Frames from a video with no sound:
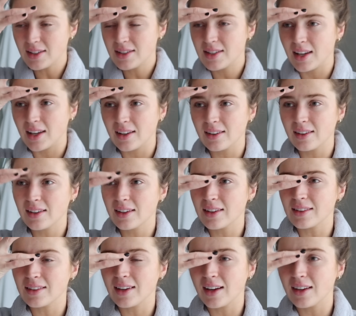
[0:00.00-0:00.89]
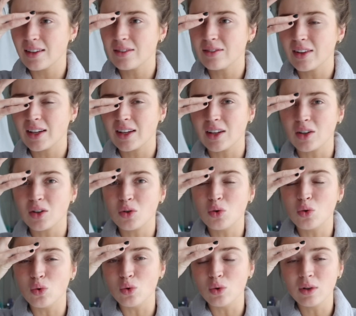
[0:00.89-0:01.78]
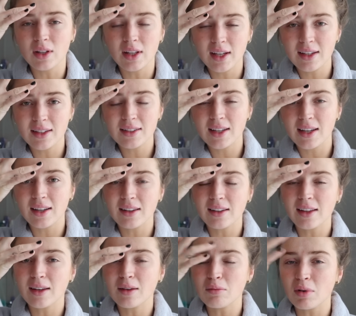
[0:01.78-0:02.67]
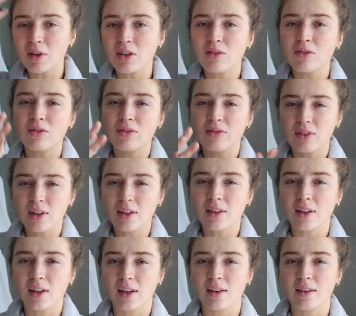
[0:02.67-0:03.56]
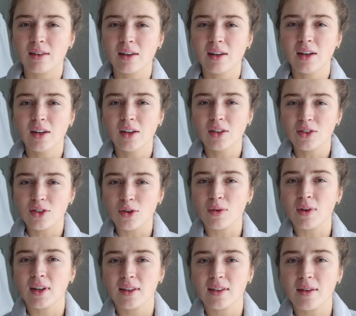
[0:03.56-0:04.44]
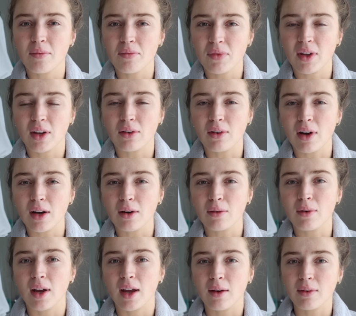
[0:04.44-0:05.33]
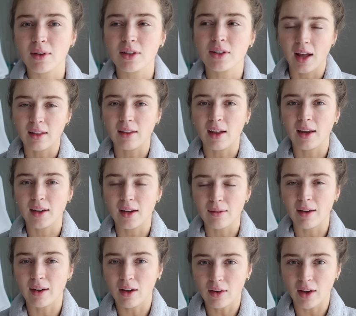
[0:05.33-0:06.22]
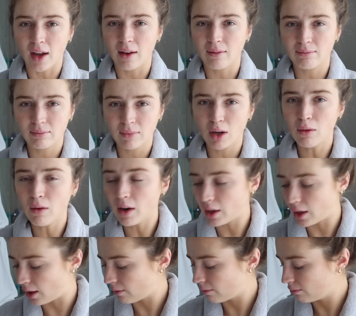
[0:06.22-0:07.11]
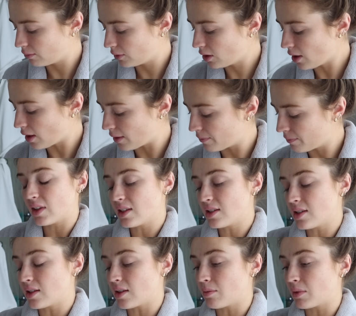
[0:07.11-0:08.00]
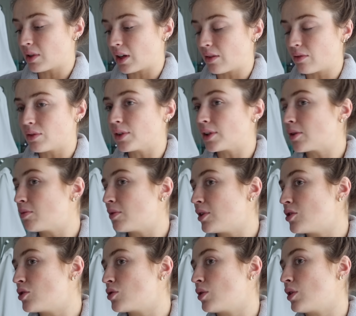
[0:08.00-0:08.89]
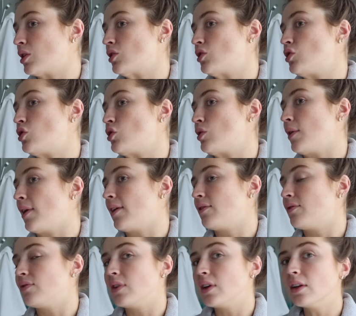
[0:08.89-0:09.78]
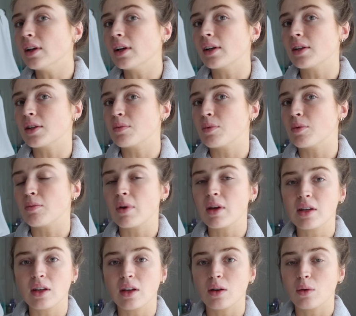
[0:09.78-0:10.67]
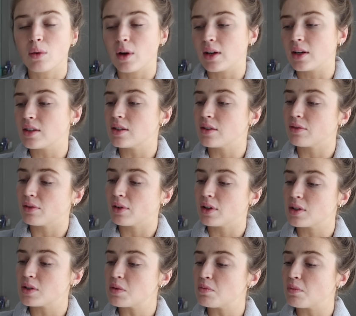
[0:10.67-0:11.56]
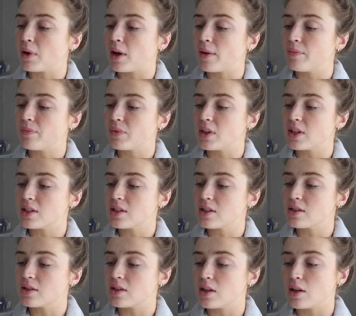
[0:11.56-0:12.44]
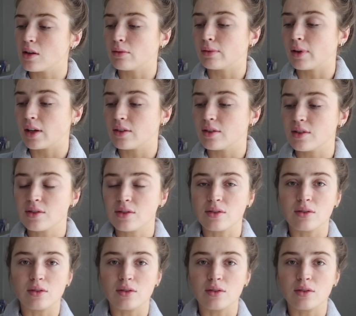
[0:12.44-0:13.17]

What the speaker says: a tingling, it's kind of like a cooling tingling, but you feel it doing something right away, which I like. I'm like, okay, you're working, great. This is something I've really been enjoying too. I feel like it's been making quite a difference, but this is the redness